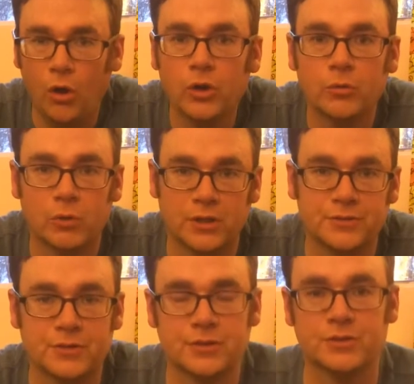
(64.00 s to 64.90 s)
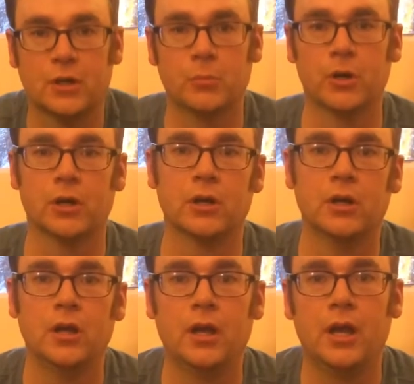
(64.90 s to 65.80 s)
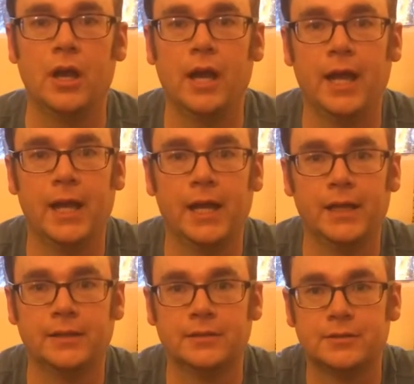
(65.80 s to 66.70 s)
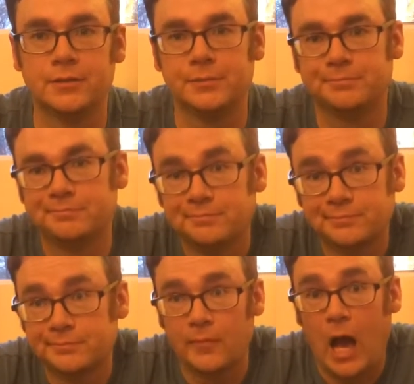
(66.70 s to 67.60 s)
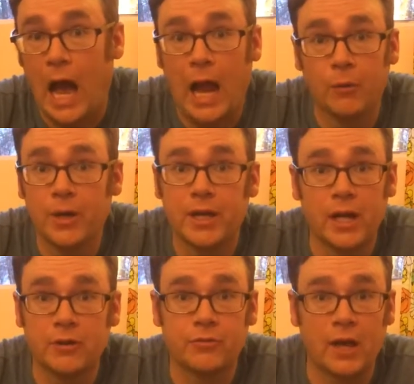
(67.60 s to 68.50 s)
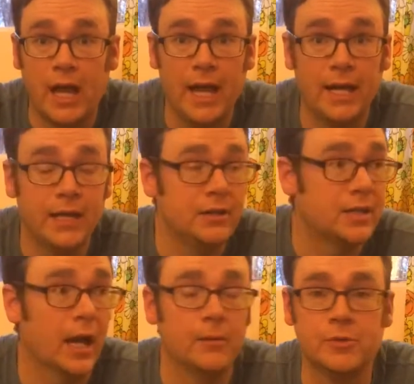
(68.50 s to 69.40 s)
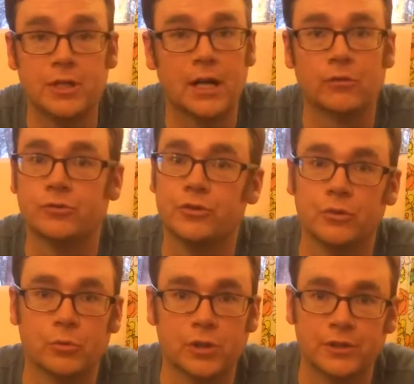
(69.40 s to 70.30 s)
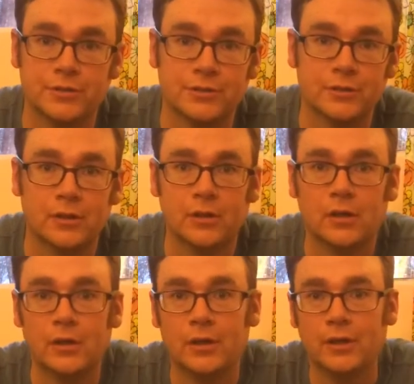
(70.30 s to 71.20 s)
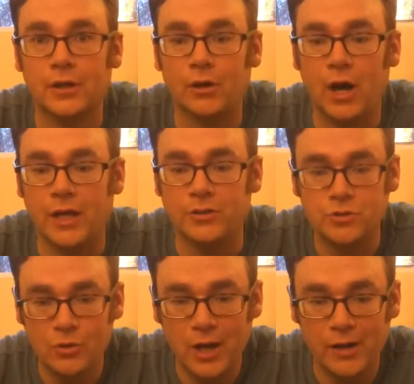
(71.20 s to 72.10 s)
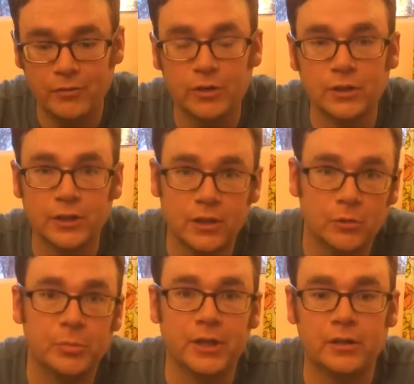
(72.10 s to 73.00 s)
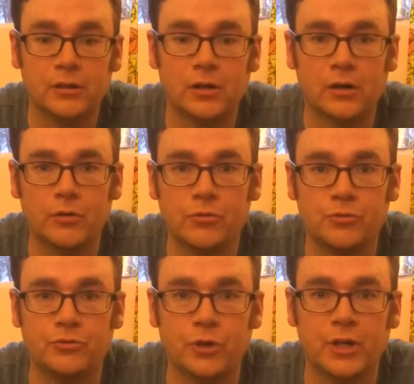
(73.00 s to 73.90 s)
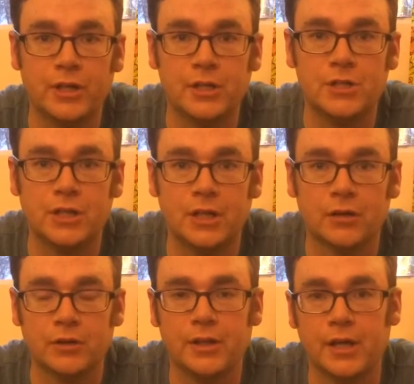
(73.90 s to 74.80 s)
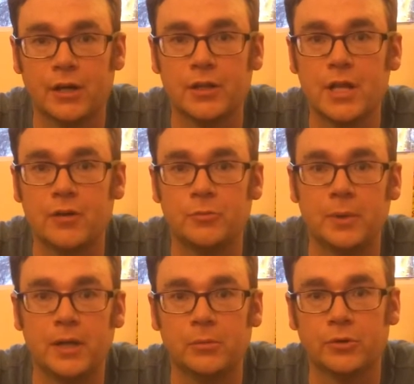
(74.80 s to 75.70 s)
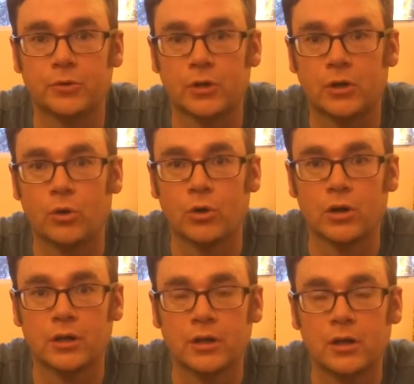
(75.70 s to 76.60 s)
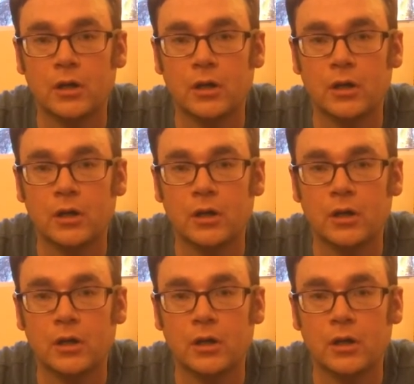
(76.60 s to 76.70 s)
all at once this summer, and I ran out of any time to get out into the woods. You know, I do have a little bit of footage here and there that I've been able to record.